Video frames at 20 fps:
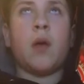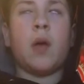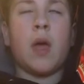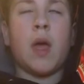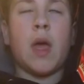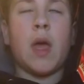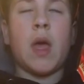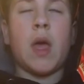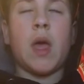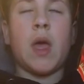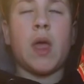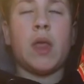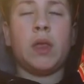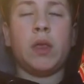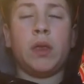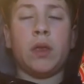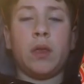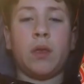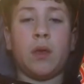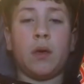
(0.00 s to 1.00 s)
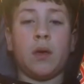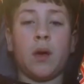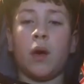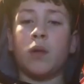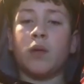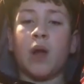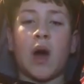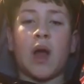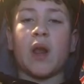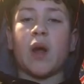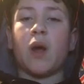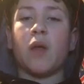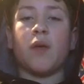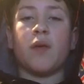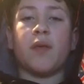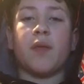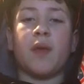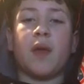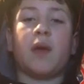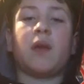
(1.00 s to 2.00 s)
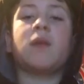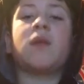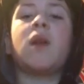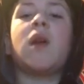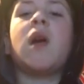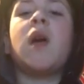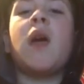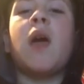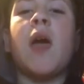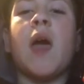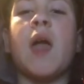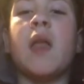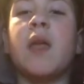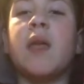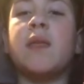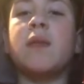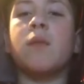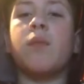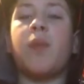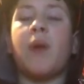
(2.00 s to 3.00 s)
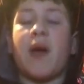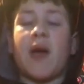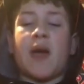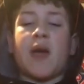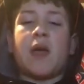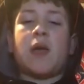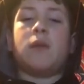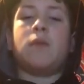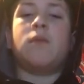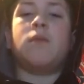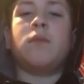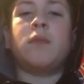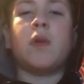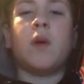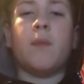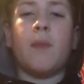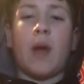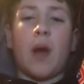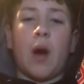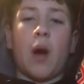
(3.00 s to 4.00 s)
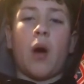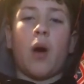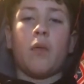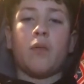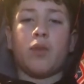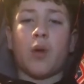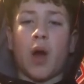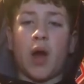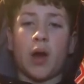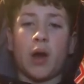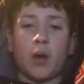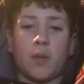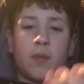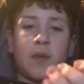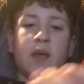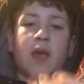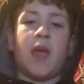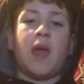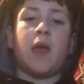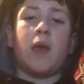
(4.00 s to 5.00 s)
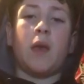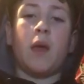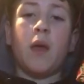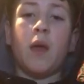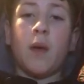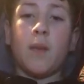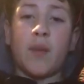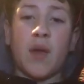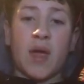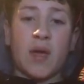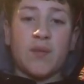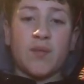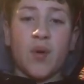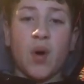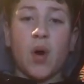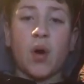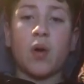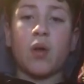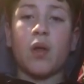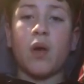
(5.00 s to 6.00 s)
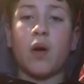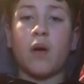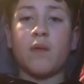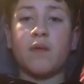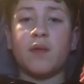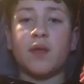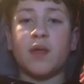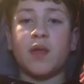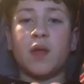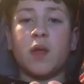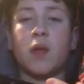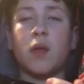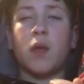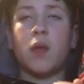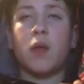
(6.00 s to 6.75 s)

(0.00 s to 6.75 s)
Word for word: and a lot of other things. And in the pet in the mail, I'm probably gonna be getting paintball gloves